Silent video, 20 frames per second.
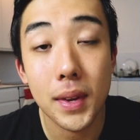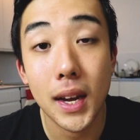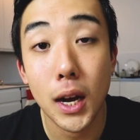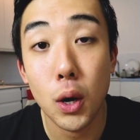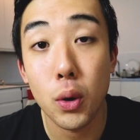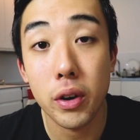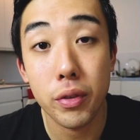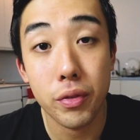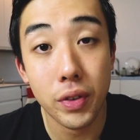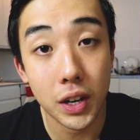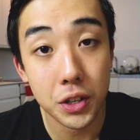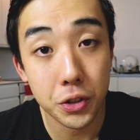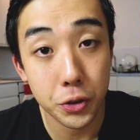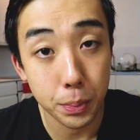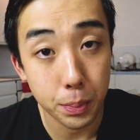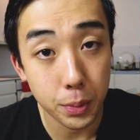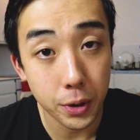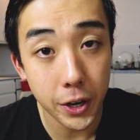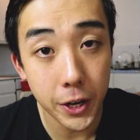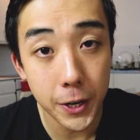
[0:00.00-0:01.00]
how it affects
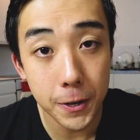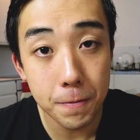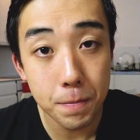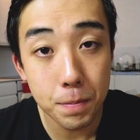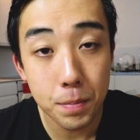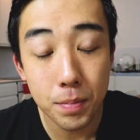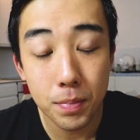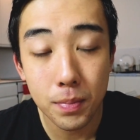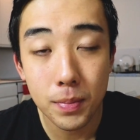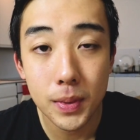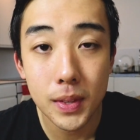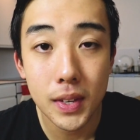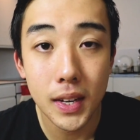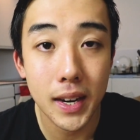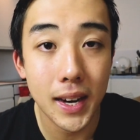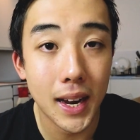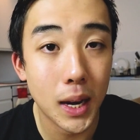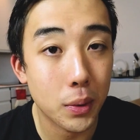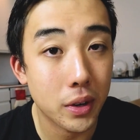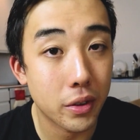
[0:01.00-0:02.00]
your brain,
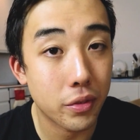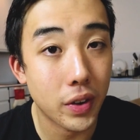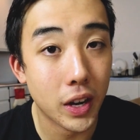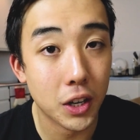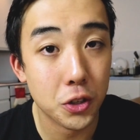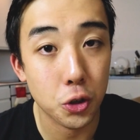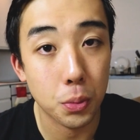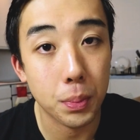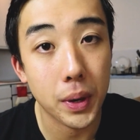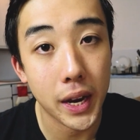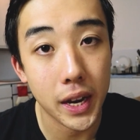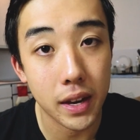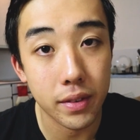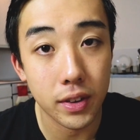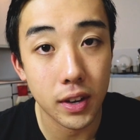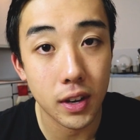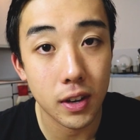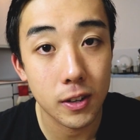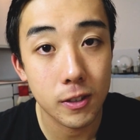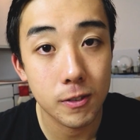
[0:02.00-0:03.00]
and how it affects your
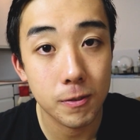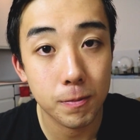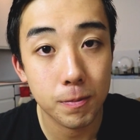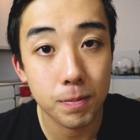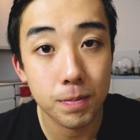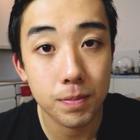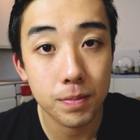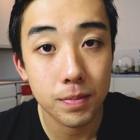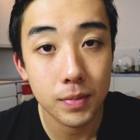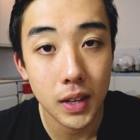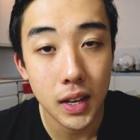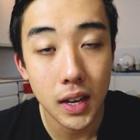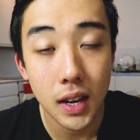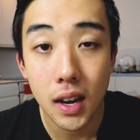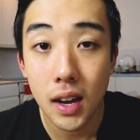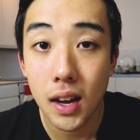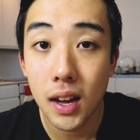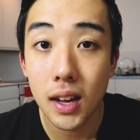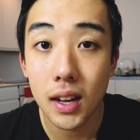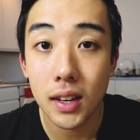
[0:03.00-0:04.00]
behavior.
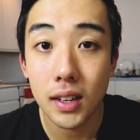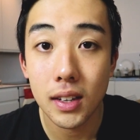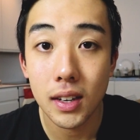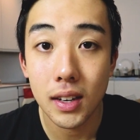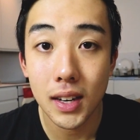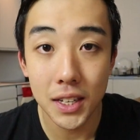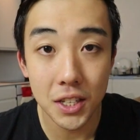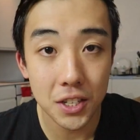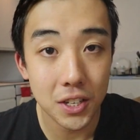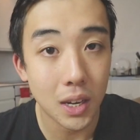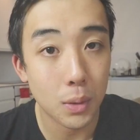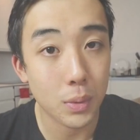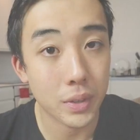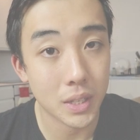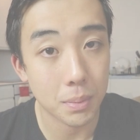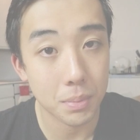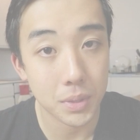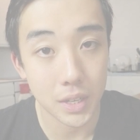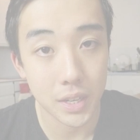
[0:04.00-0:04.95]
Let's start with some